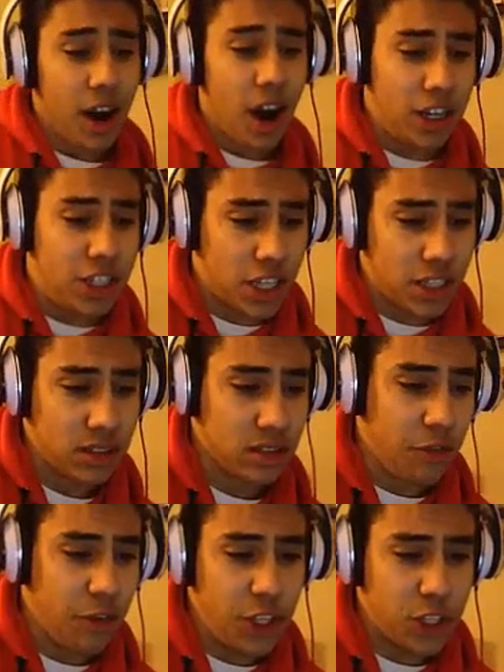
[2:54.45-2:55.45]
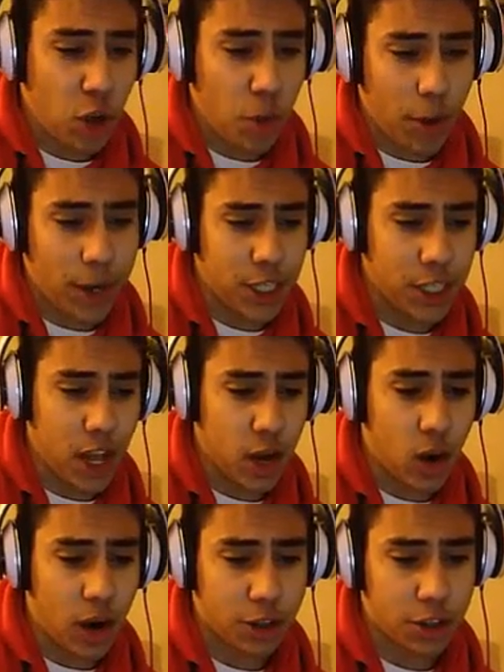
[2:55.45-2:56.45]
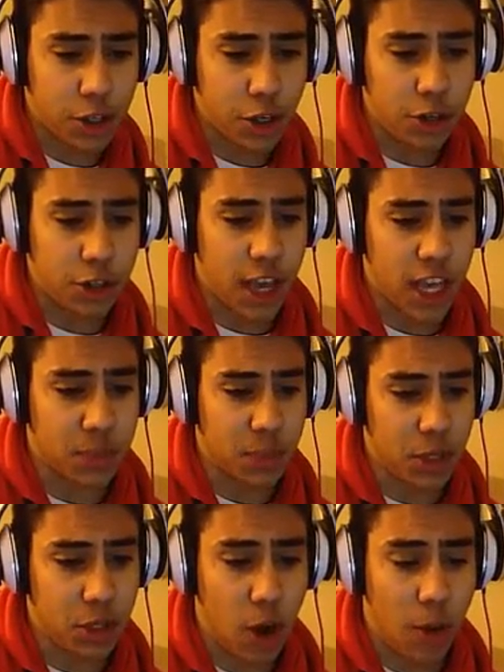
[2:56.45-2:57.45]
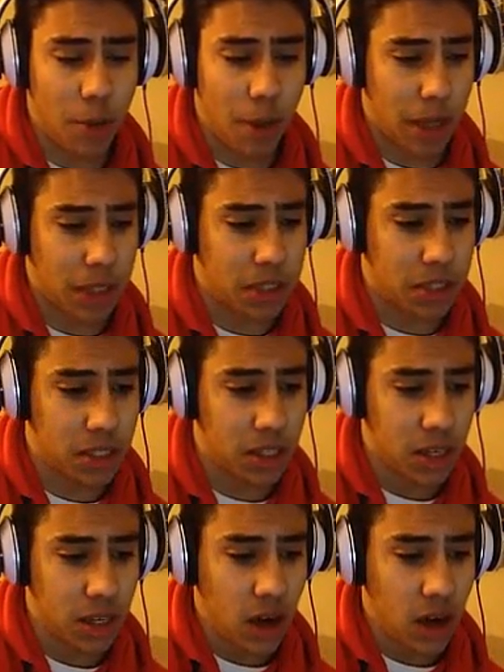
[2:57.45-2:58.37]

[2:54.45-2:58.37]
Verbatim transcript: Urgent! The Phoenix Corporation headquarters security has been compromised.